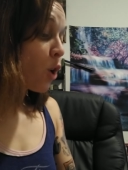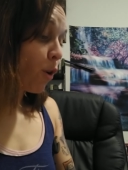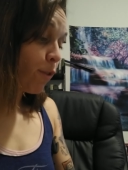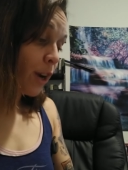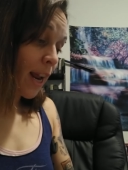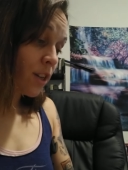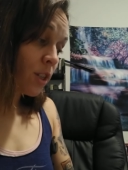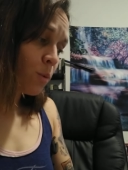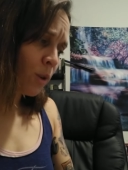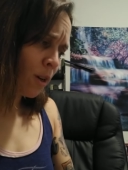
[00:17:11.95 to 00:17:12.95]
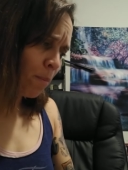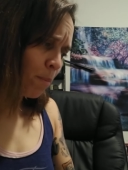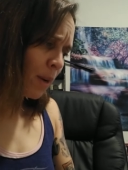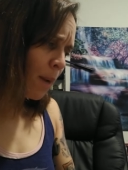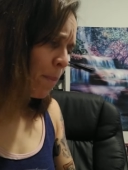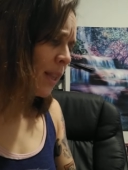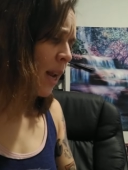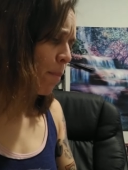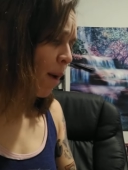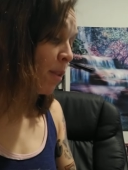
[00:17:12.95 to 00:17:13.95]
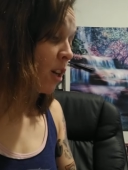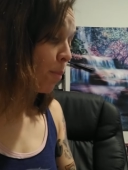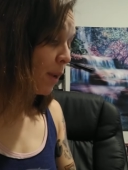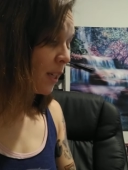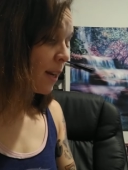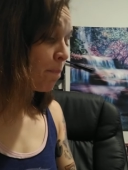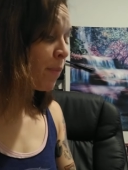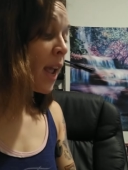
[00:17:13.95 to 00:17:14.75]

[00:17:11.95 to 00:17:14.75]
covert agents would manipulate public opinion